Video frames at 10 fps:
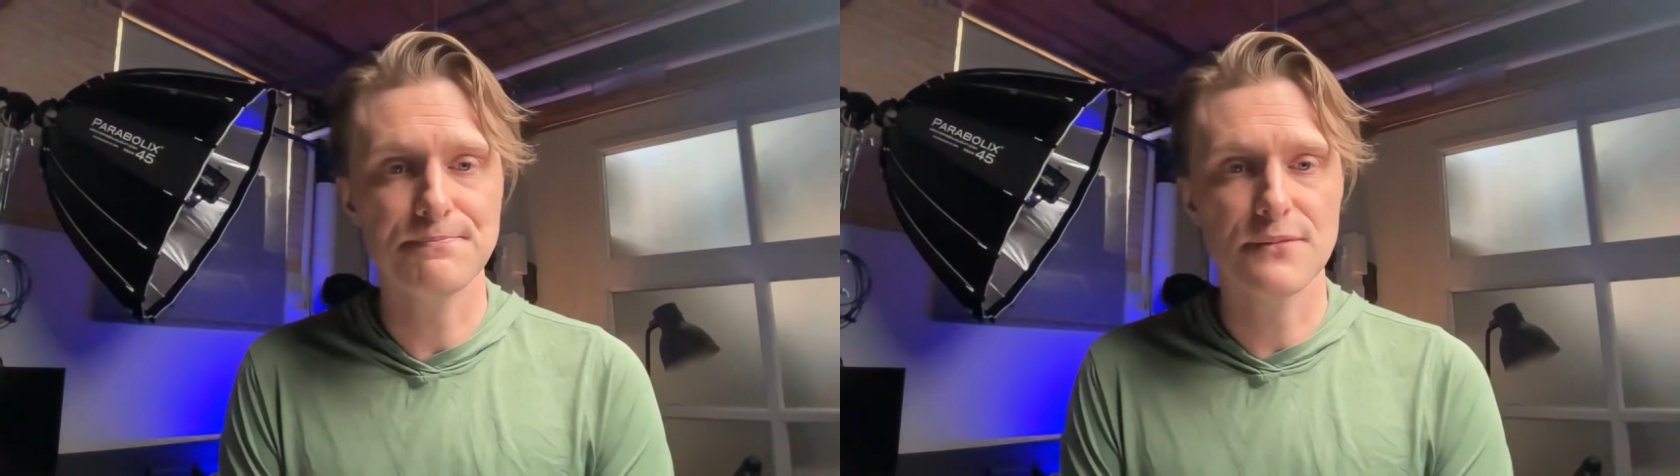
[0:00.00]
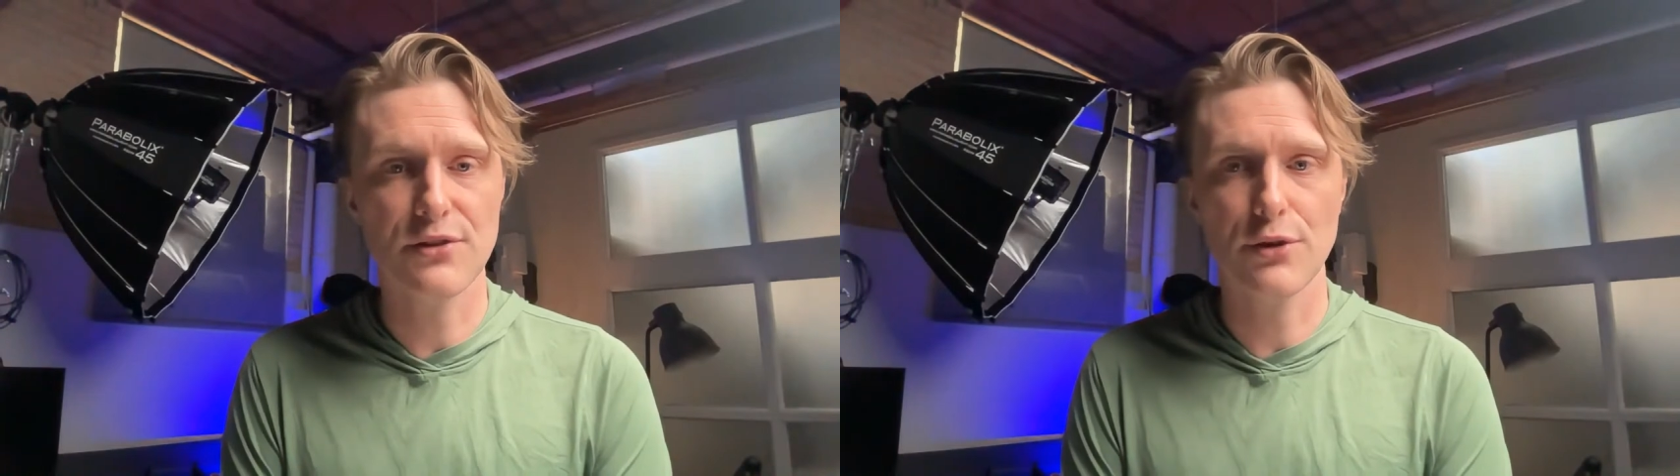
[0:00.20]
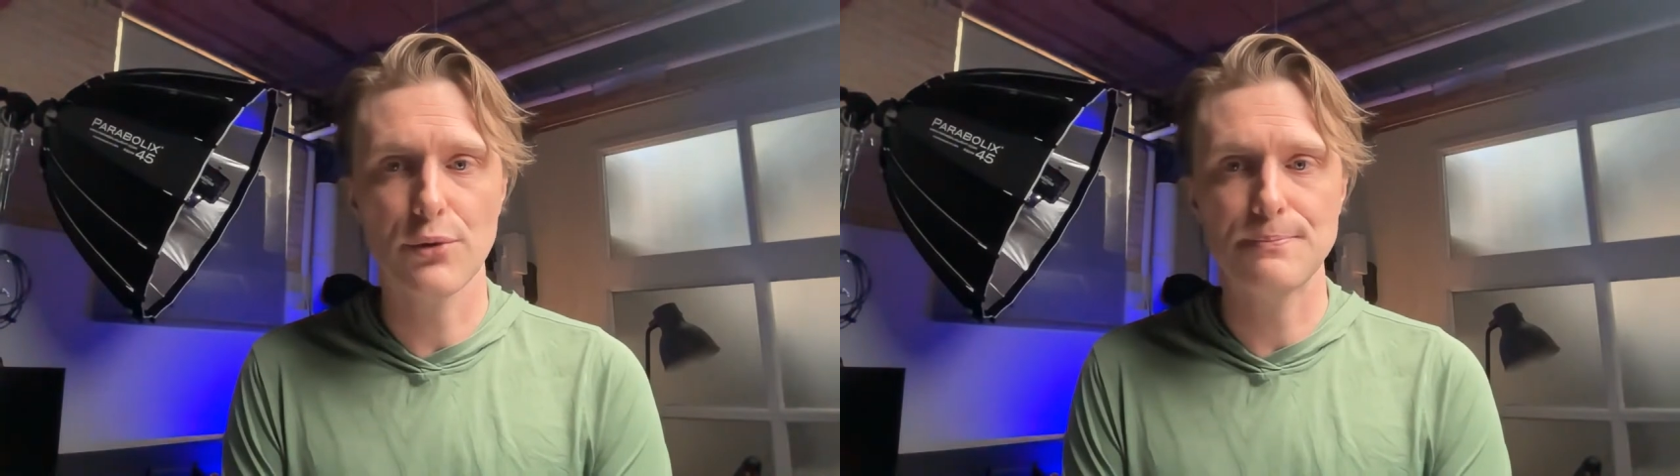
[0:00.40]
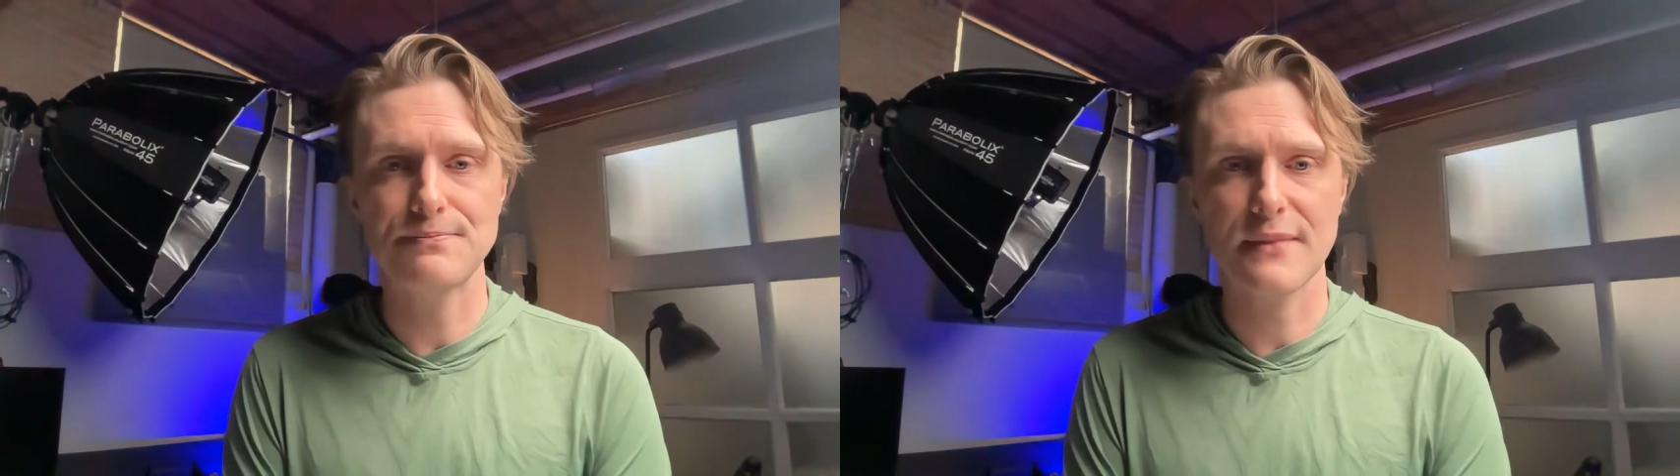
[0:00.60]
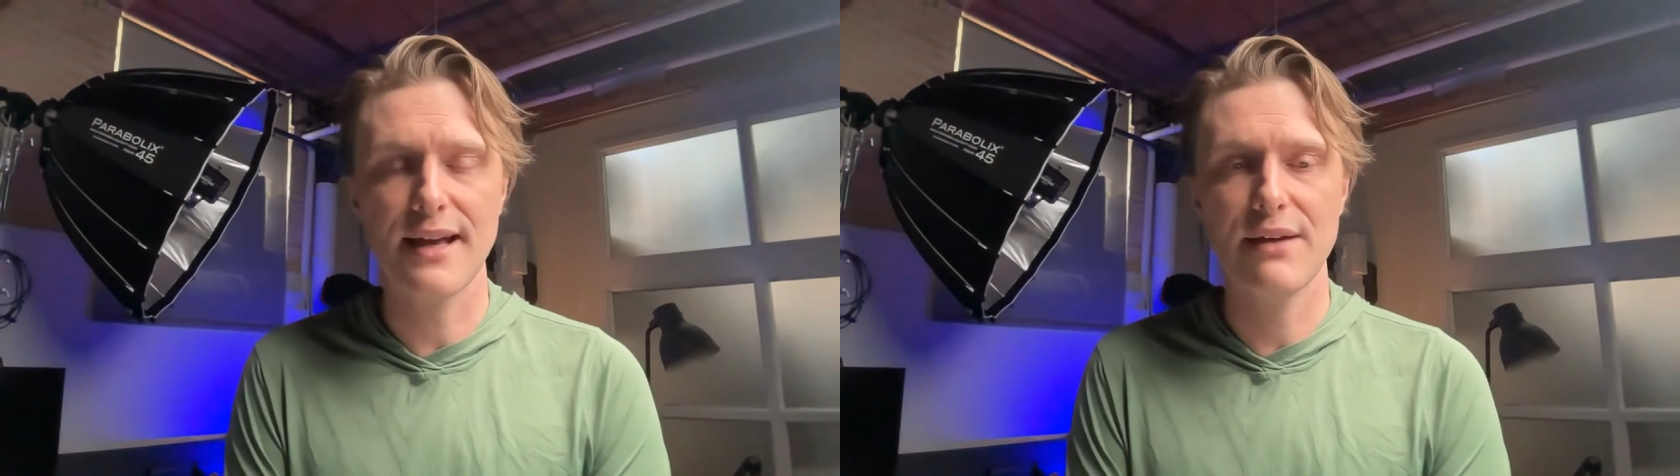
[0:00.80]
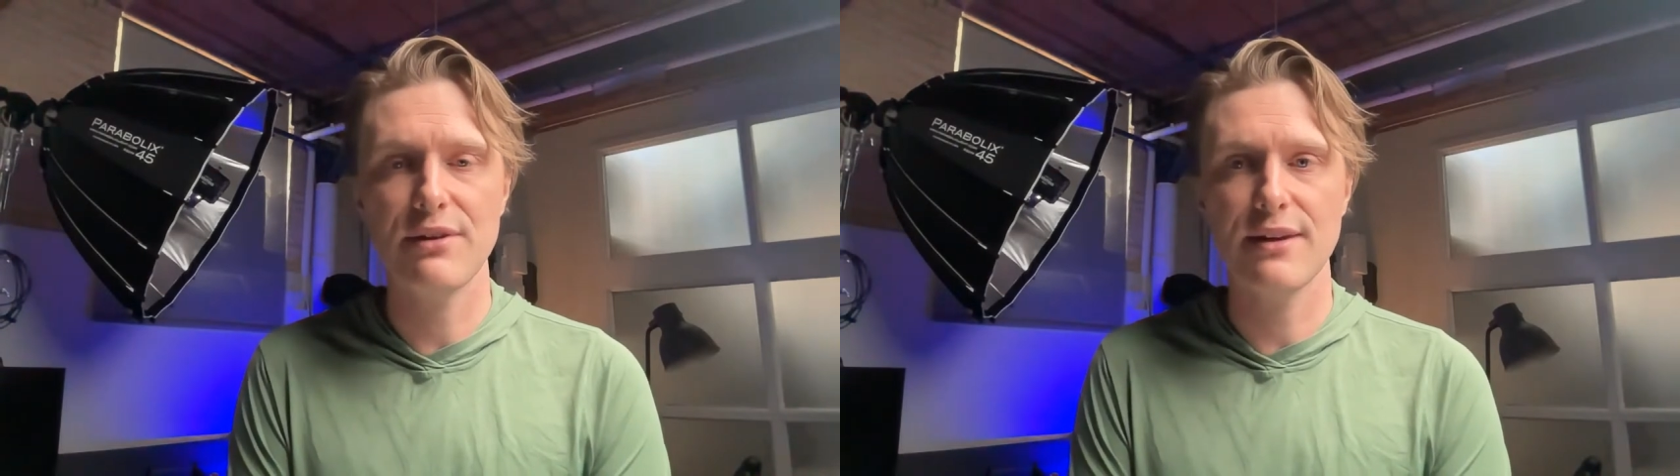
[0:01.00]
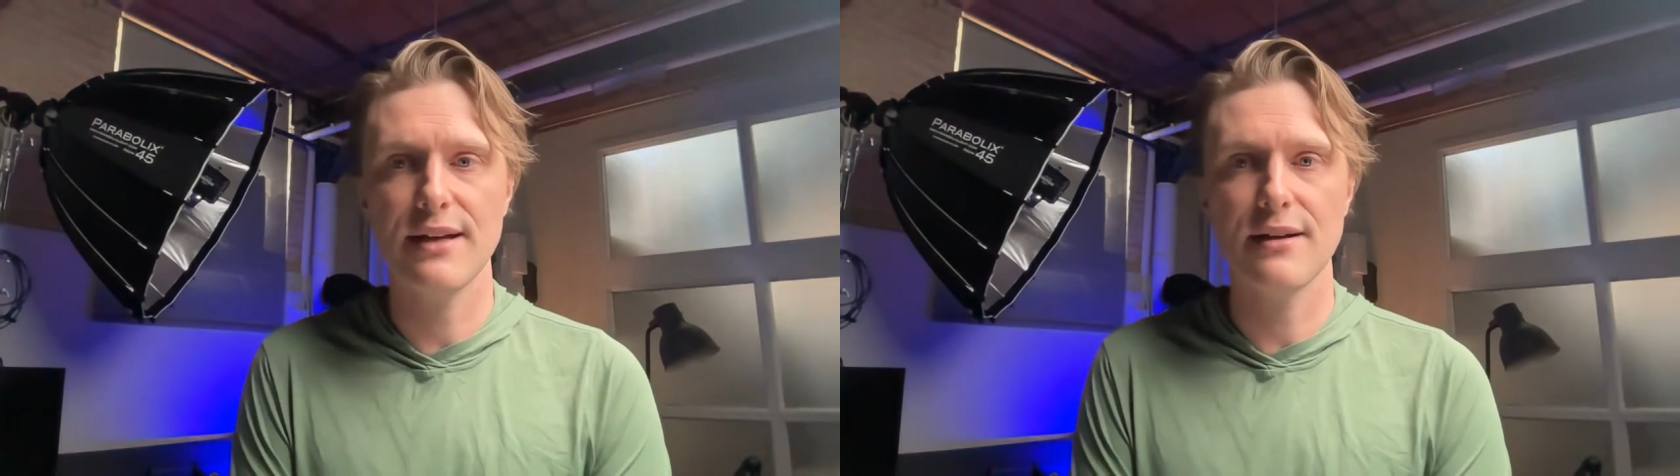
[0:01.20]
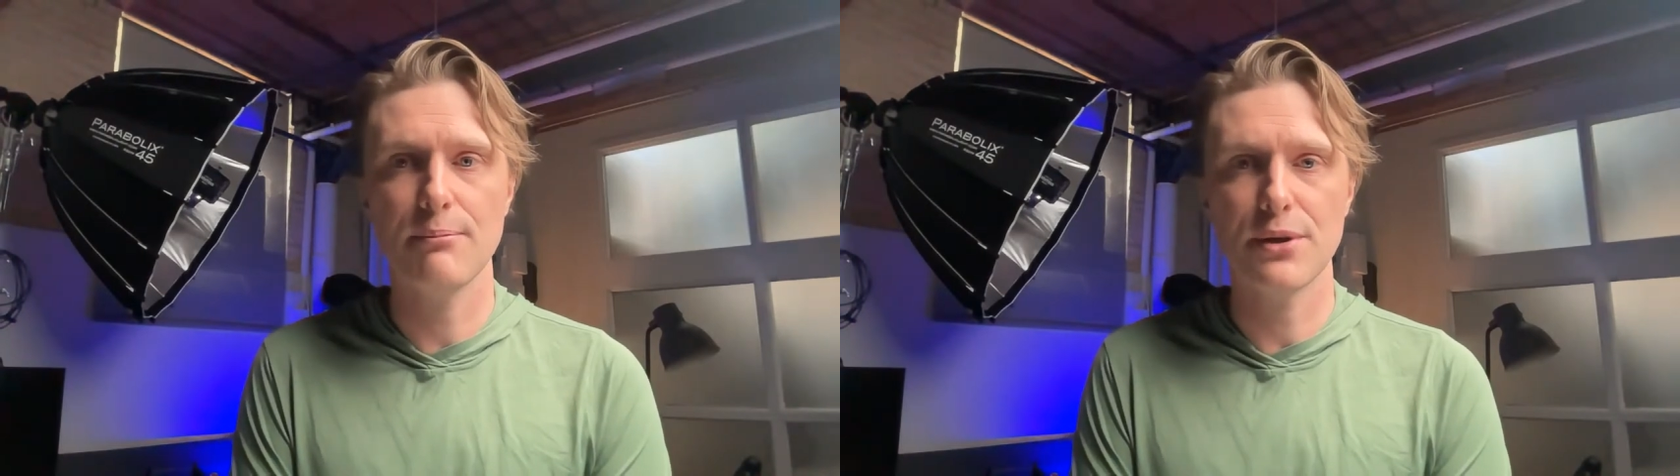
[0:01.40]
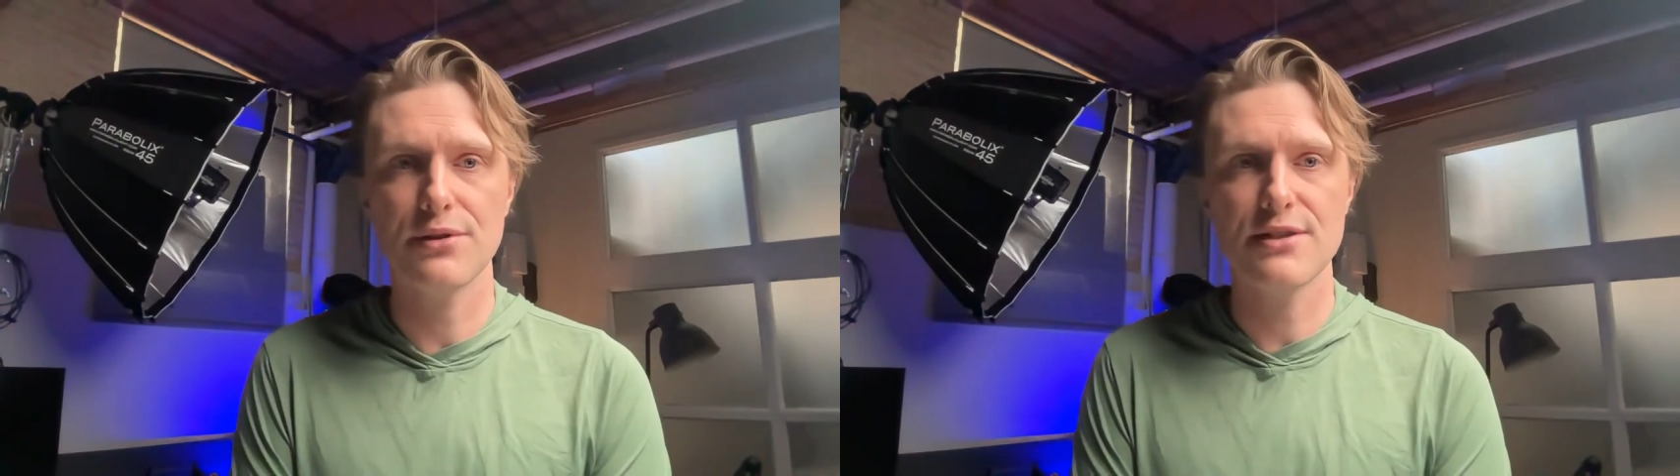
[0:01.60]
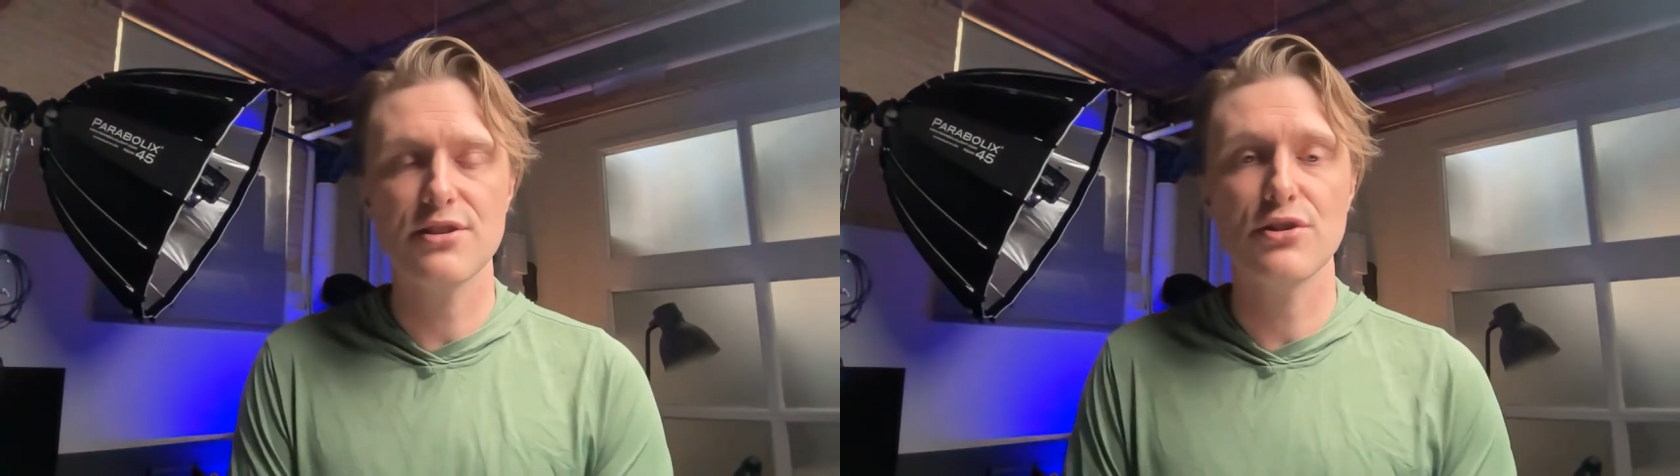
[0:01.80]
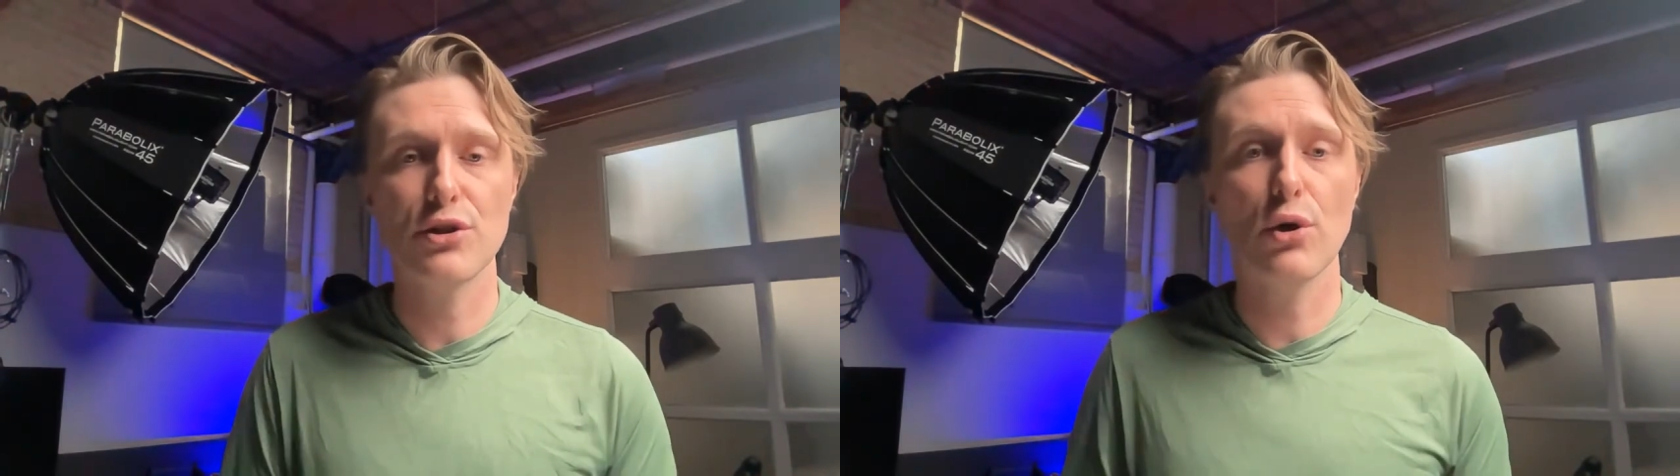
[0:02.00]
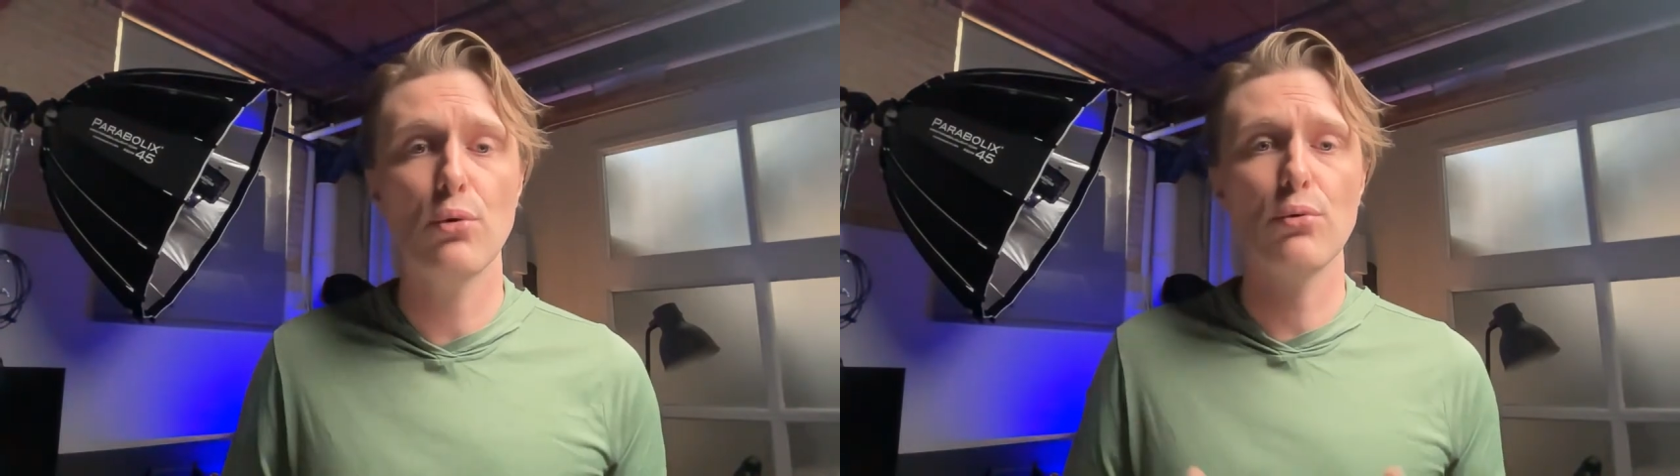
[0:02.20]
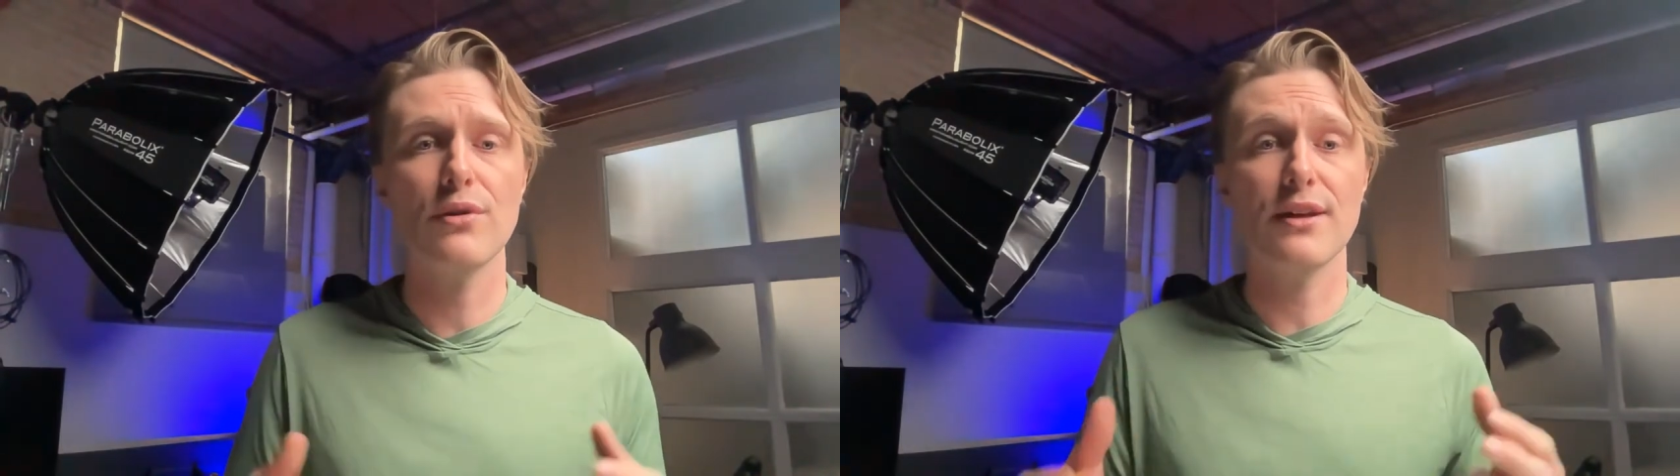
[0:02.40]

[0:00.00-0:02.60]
So having that ability to know